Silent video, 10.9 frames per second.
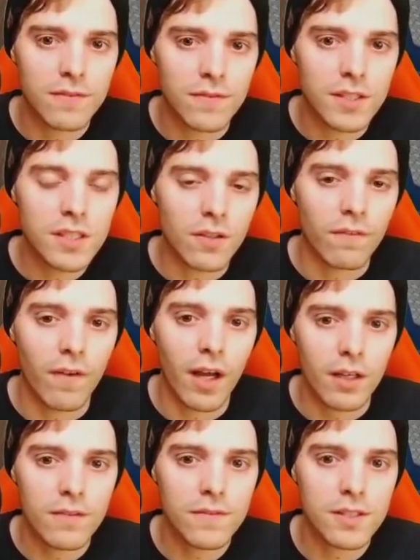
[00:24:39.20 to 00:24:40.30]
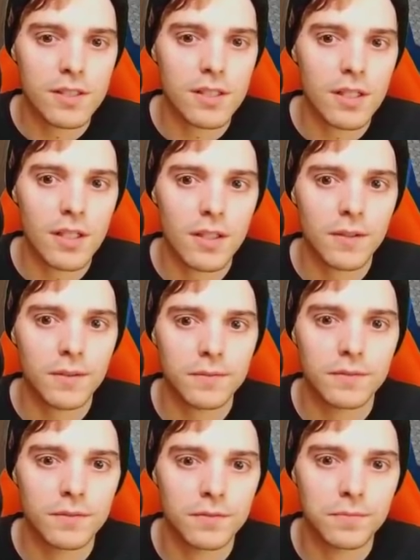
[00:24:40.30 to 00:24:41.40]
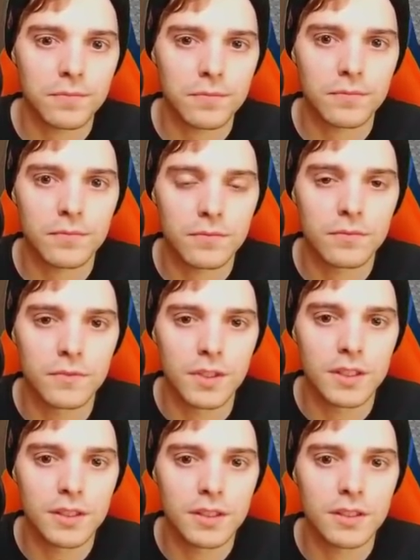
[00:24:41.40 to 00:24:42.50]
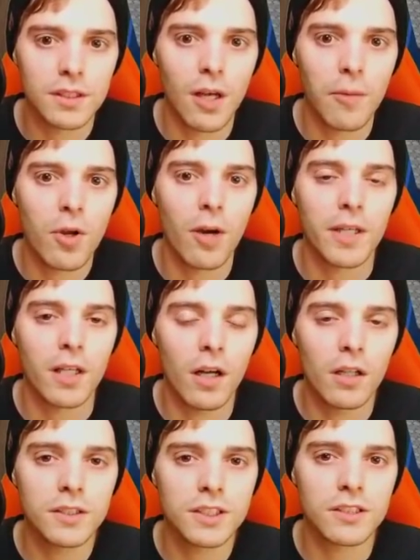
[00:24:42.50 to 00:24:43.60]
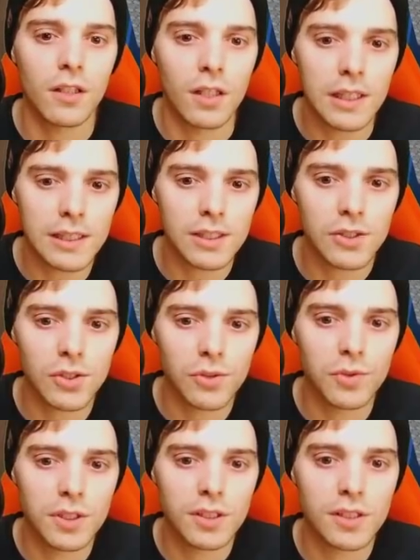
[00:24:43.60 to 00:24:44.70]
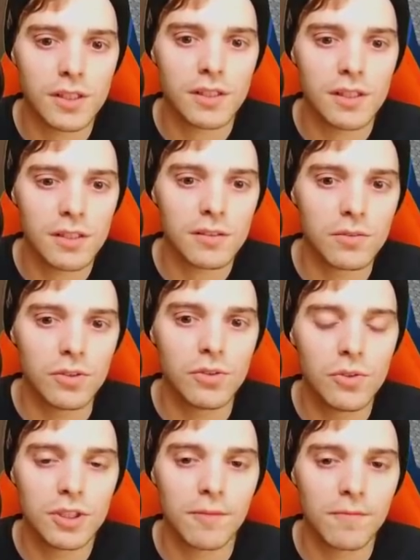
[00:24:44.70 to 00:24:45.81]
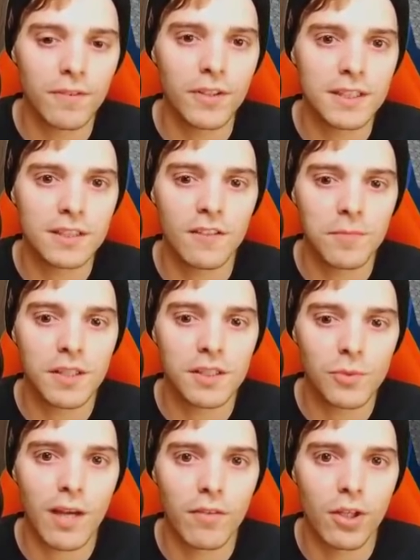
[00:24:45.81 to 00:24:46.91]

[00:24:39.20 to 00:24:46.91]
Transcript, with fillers: V survives this upcoming onslaught, we could still do some funky stuff because we have a